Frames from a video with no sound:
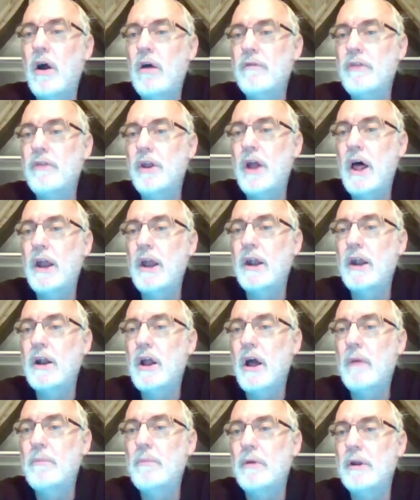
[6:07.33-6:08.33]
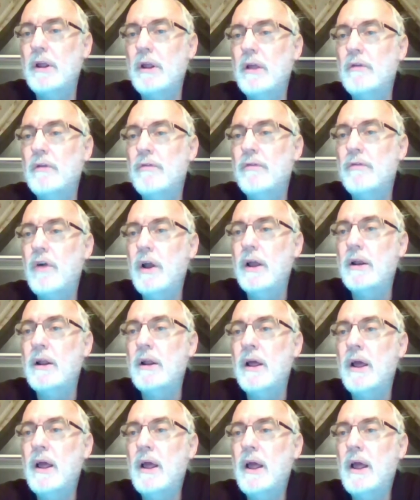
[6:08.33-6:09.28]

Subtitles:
of the non-incumbent in freight,